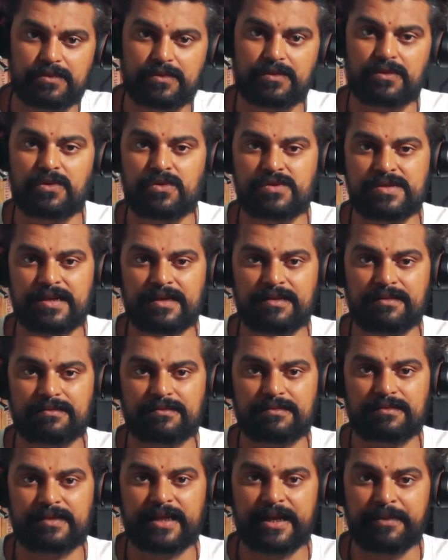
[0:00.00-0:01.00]
losing
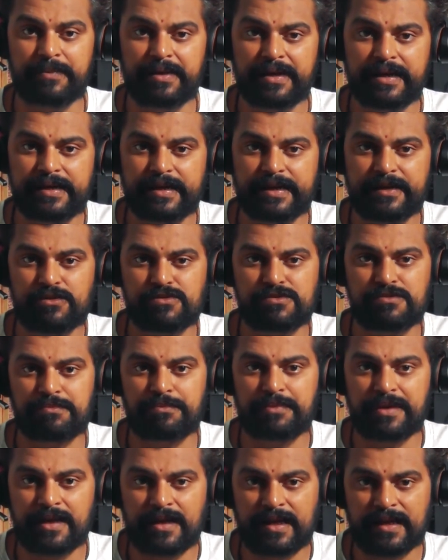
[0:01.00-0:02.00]
the ability to
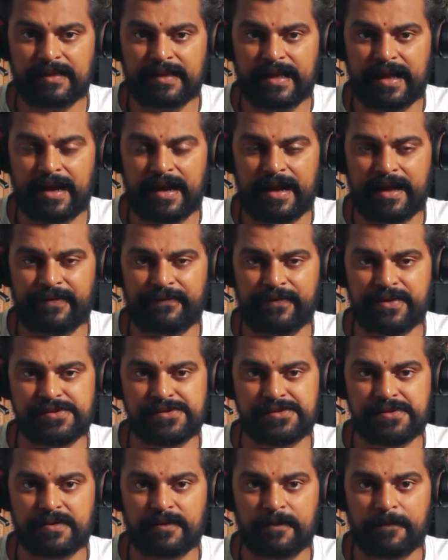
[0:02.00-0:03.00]
speak in that
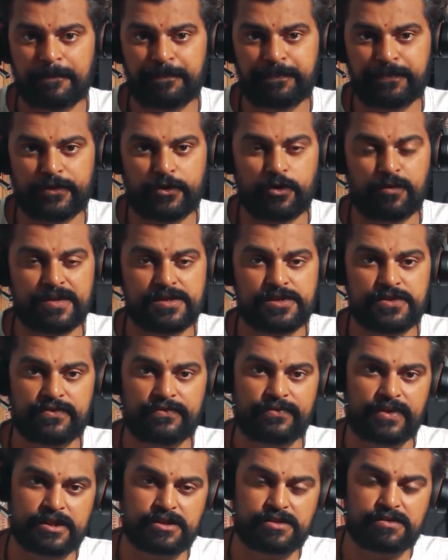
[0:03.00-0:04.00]
language, humans
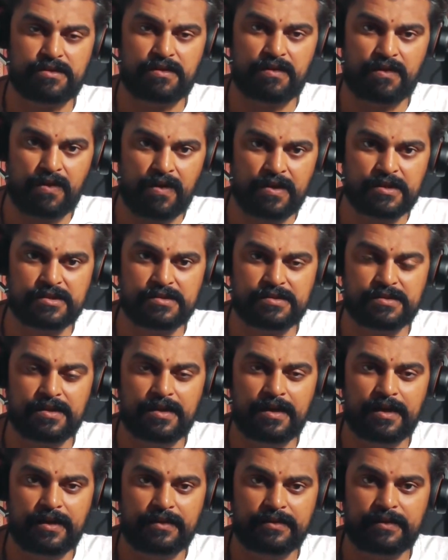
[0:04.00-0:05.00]
first lost
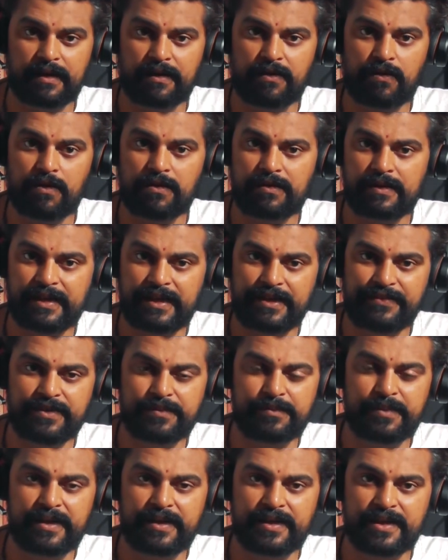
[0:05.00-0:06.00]
their cognitive
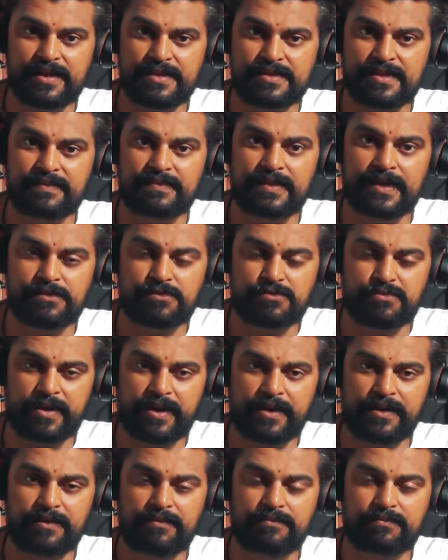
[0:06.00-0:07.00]
abilities, and that's
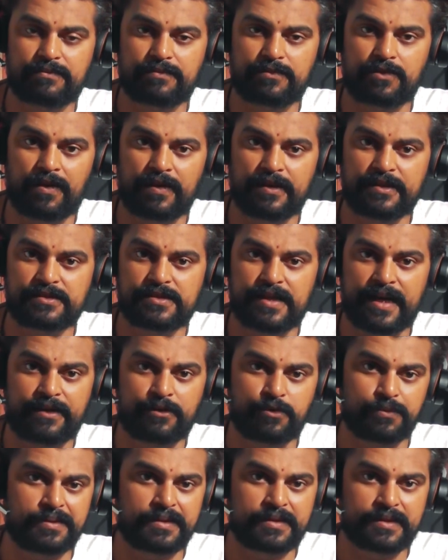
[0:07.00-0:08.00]
why knowledge had
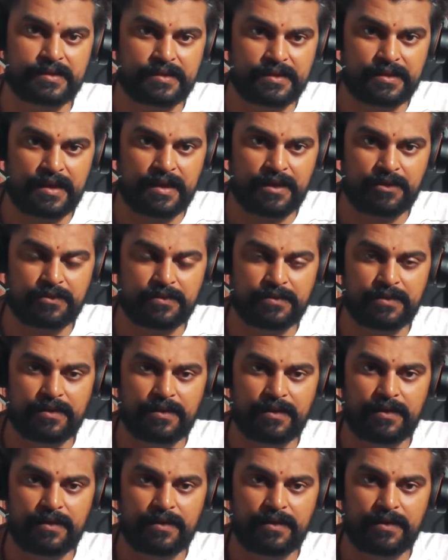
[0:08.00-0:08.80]
to be written down.